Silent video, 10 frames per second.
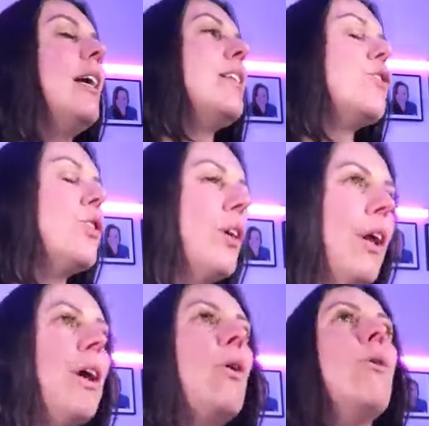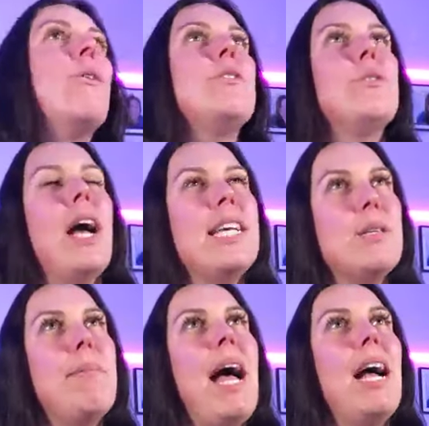It's gonna hold you
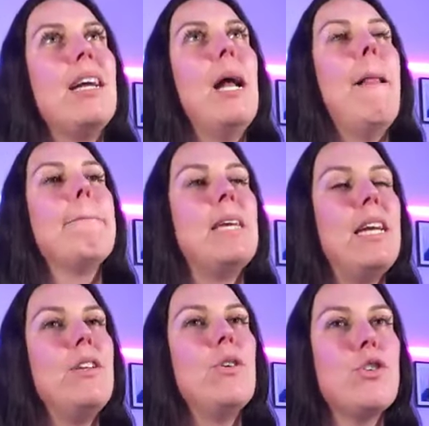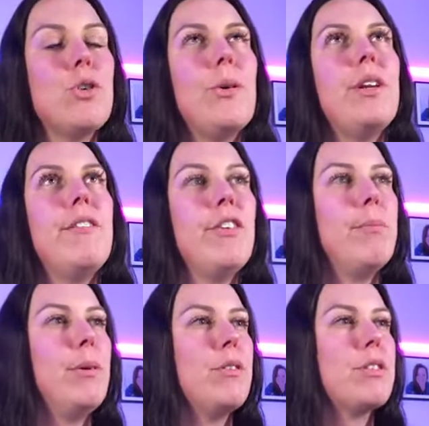guys back in your journey for
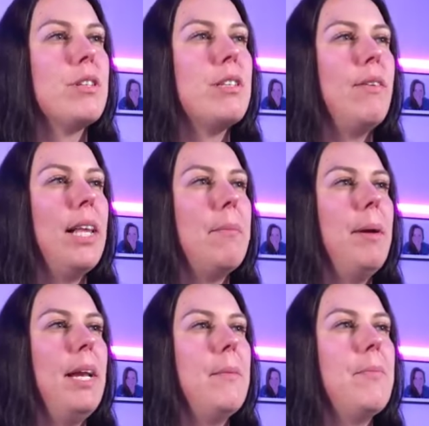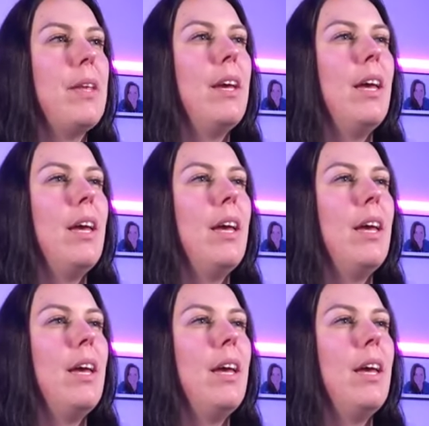personal development.